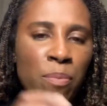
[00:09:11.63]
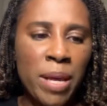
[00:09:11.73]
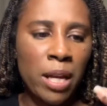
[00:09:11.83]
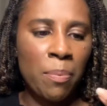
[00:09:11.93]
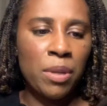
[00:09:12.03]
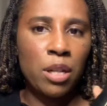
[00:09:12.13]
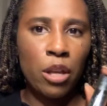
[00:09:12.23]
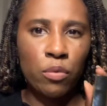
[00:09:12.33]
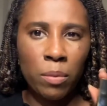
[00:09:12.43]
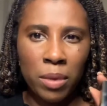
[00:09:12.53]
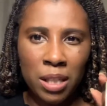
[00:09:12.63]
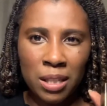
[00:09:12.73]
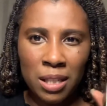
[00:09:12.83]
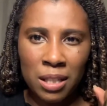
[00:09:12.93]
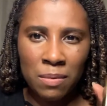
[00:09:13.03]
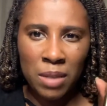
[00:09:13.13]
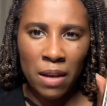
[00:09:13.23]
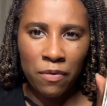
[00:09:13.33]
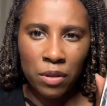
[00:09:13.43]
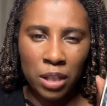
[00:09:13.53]
pick up another one, but this is
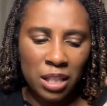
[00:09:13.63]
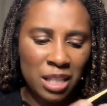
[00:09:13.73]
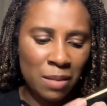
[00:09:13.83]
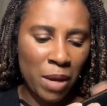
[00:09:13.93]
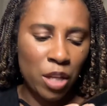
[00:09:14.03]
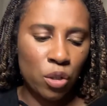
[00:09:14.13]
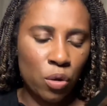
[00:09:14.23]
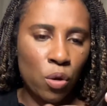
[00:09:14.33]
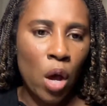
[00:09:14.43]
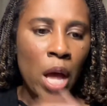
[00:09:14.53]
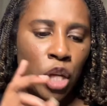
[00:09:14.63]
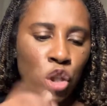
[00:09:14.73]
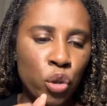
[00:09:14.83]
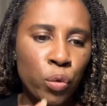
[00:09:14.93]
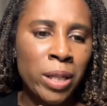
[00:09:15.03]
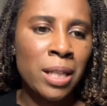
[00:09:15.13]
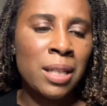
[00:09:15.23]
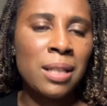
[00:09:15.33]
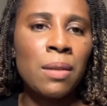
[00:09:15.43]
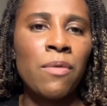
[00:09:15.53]
definitely a special
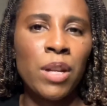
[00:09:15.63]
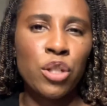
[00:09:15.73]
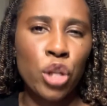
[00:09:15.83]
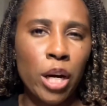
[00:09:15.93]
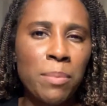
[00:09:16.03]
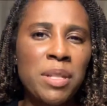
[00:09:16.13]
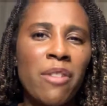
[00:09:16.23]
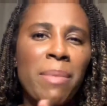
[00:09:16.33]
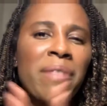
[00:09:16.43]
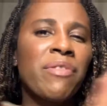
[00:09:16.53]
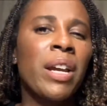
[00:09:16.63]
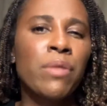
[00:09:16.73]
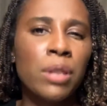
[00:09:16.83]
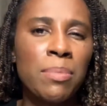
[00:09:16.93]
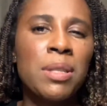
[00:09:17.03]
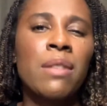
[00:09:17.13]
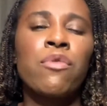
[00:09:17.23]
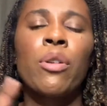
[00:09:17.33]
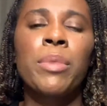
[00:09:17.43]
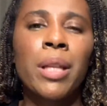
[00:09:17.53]
treat in terms of my favorite lipstick
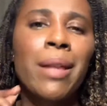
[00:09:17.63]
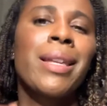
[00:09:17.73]
formula.